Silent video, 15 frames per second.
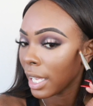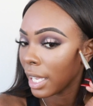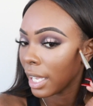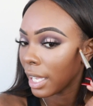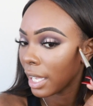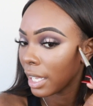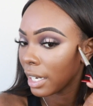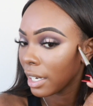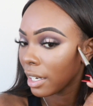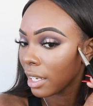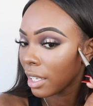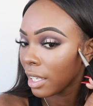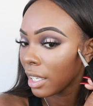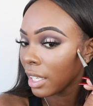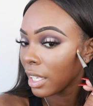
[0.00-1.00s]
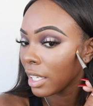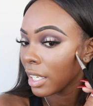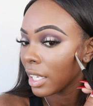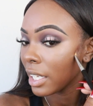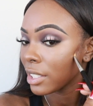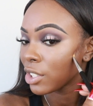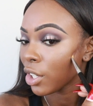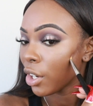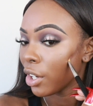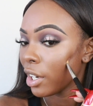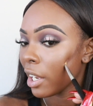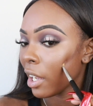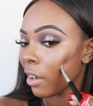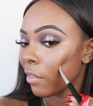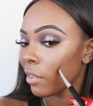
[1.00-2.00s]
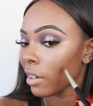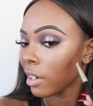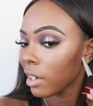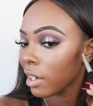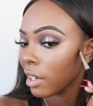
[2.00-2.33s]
and get turned down